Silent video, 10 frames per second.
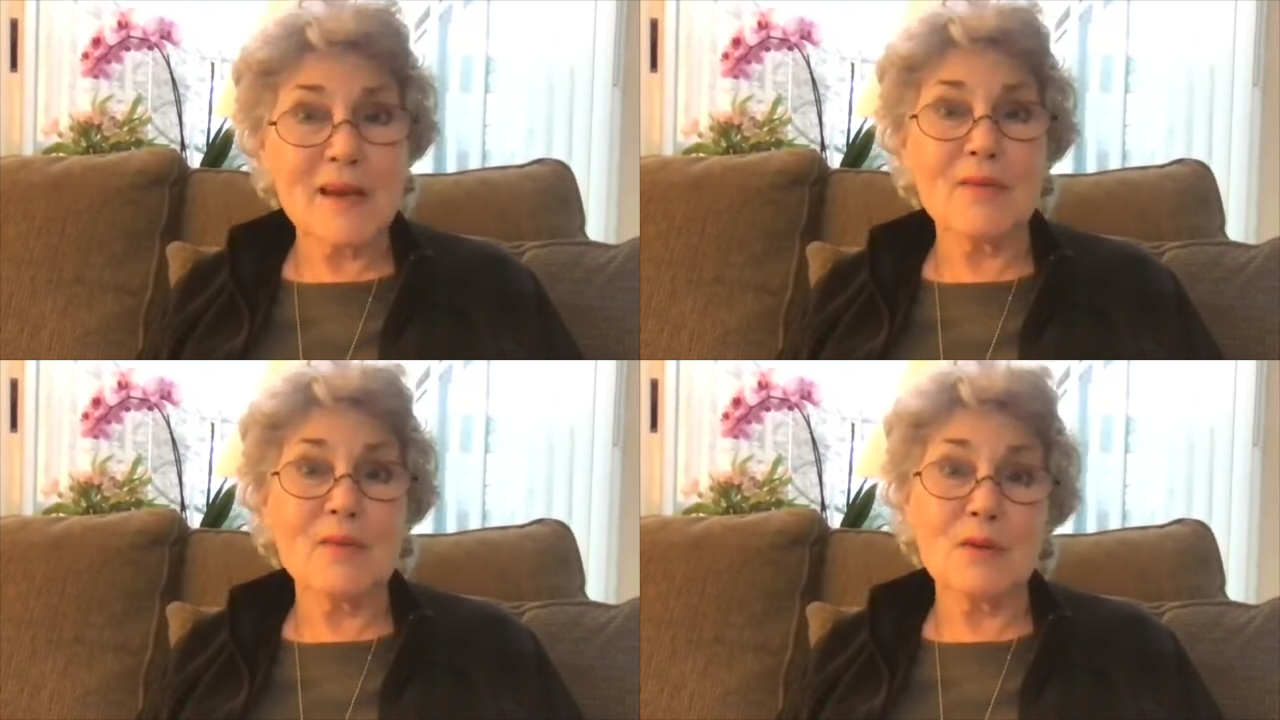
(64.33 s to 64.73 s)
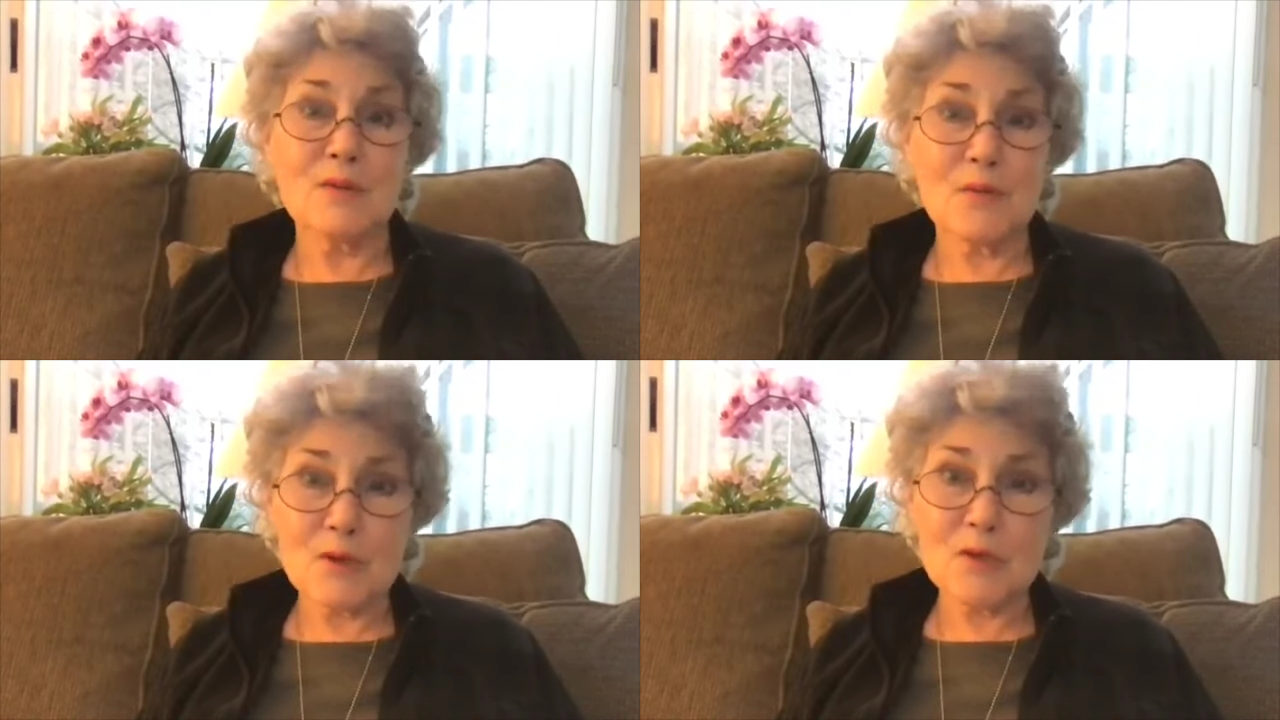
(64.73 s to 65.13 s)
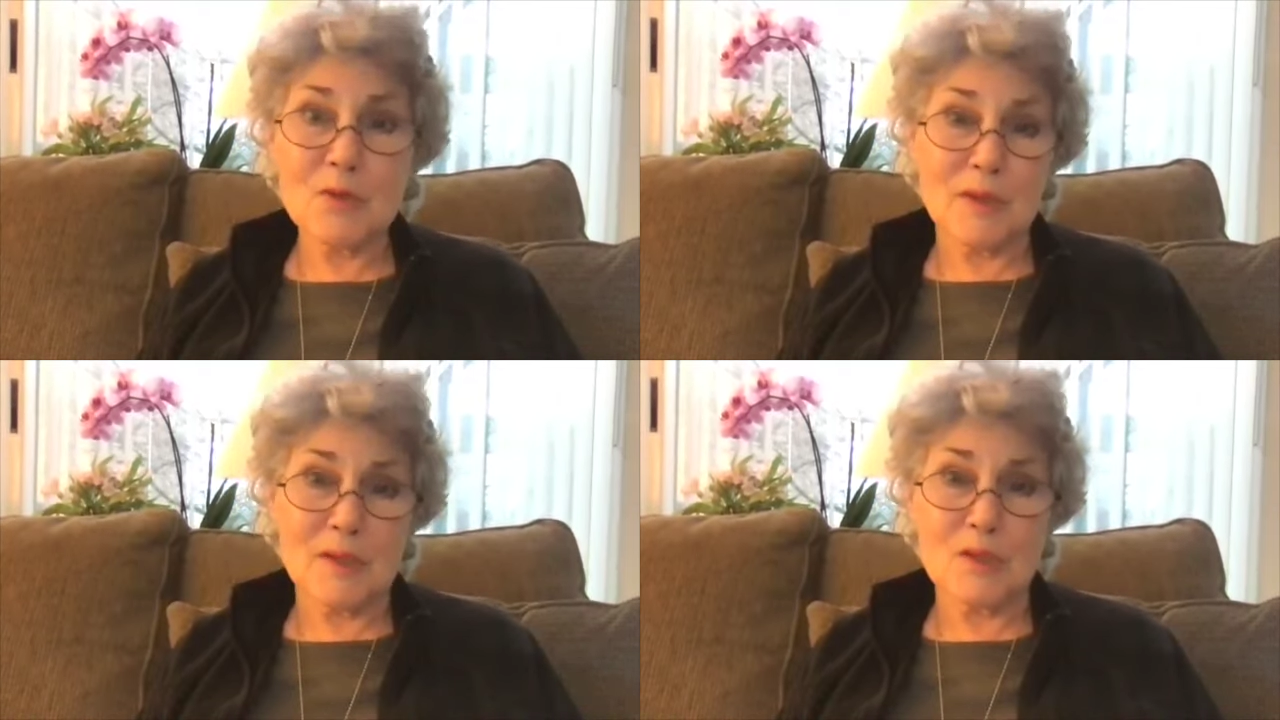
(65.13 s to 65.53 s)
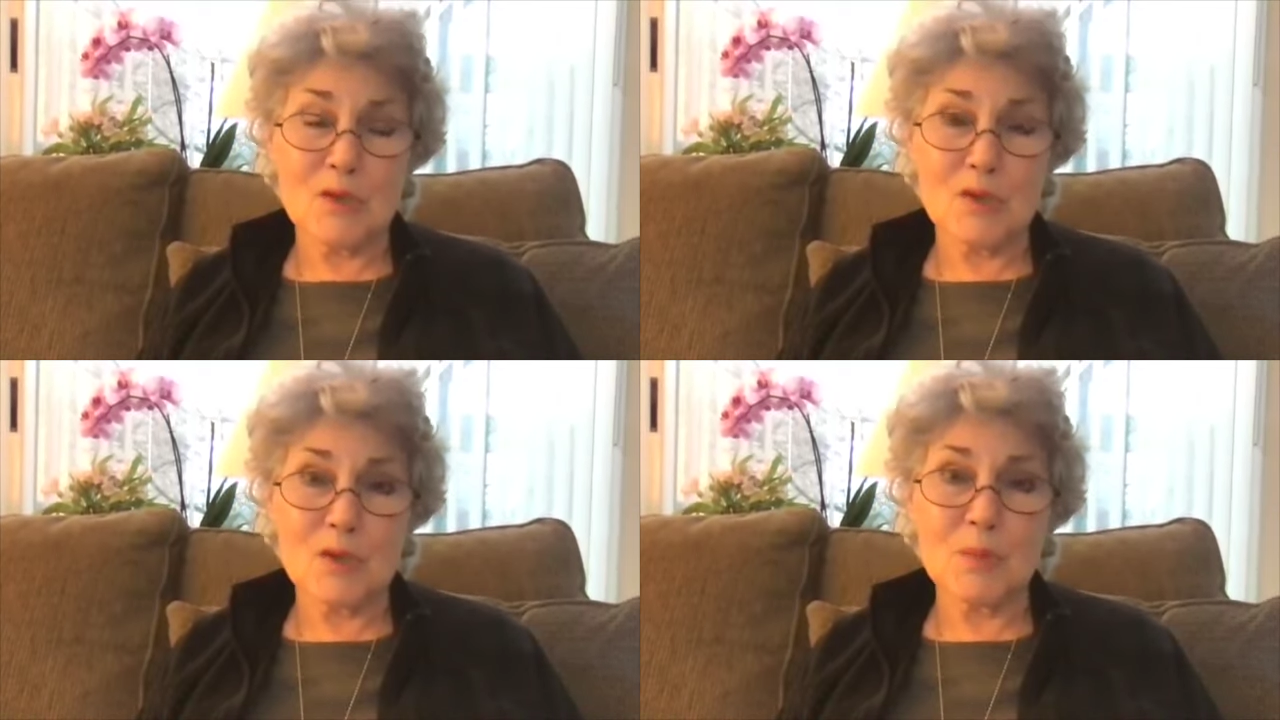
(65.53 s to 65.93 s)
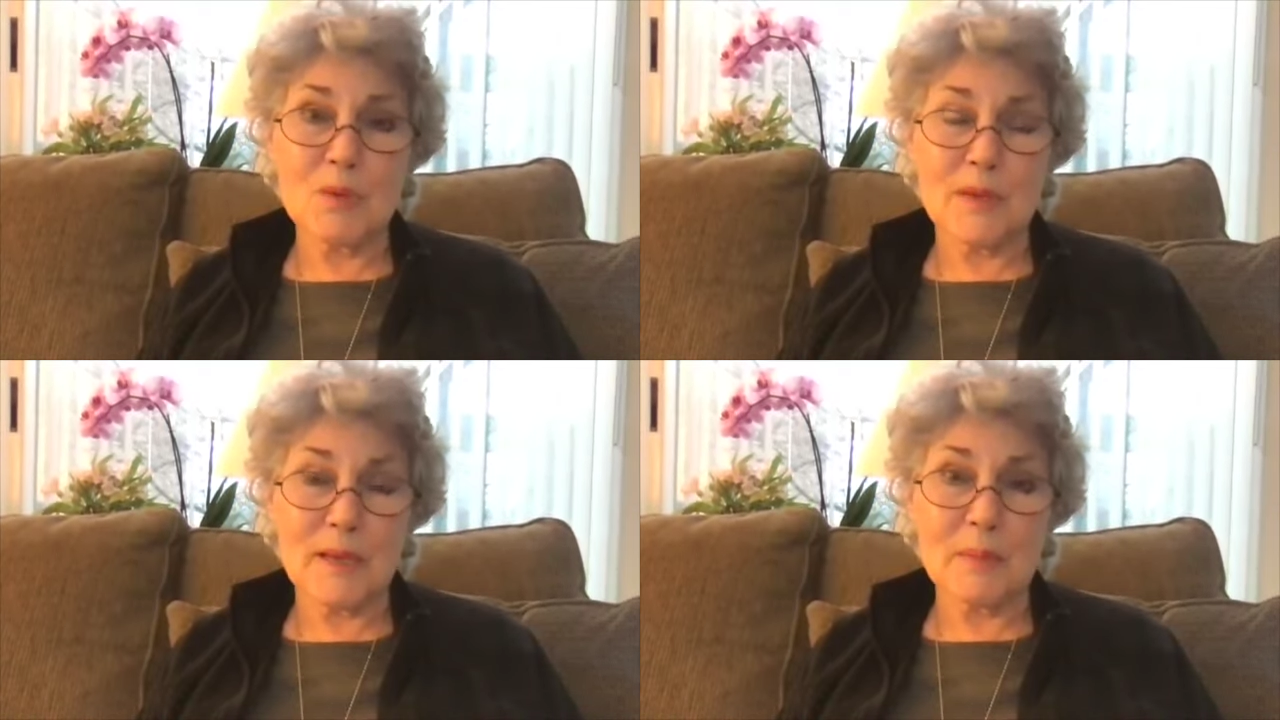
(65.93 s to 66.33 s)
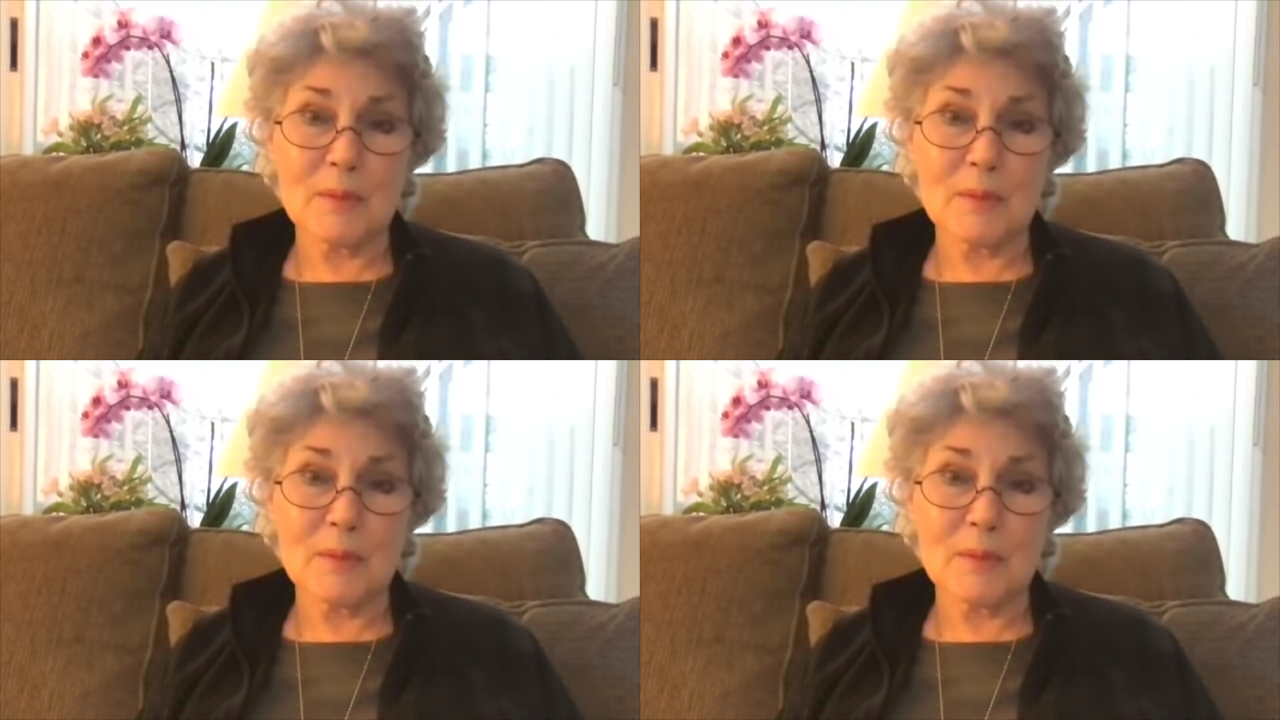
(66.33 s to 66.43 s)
of your first relationship with that